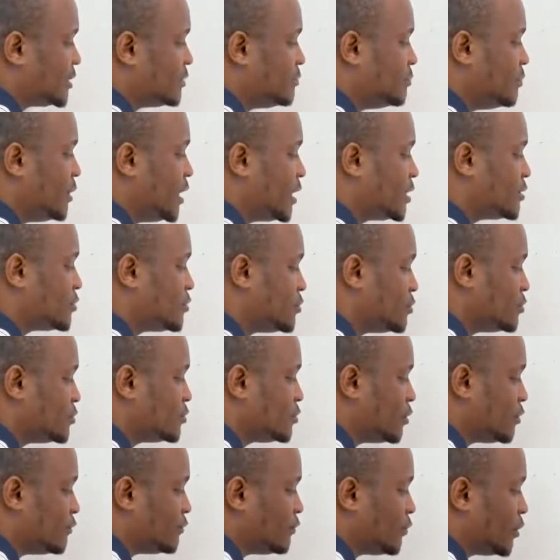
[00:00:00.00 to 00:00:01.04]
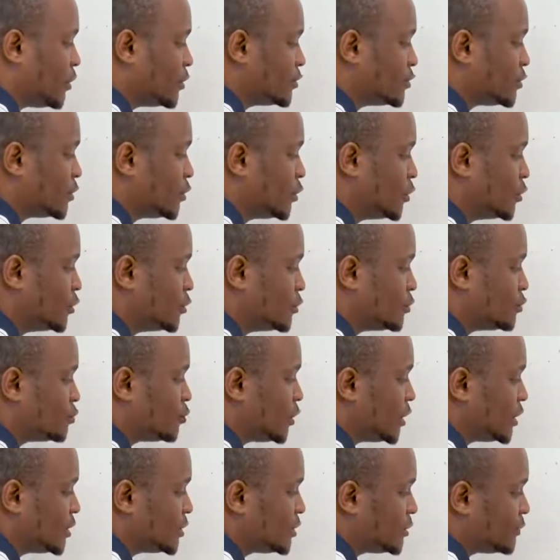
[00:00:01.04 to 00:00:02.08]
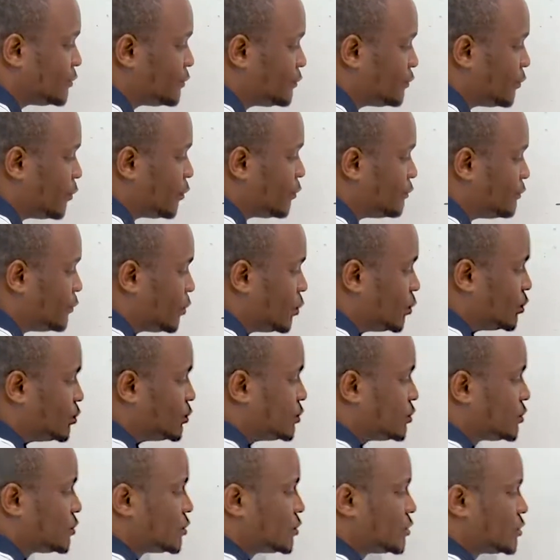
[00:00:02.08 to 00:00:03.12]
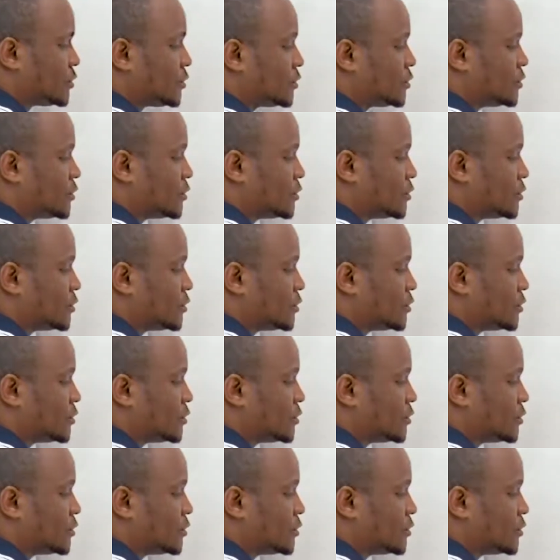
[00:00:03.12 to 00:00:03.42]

makes use of what? 24 volts,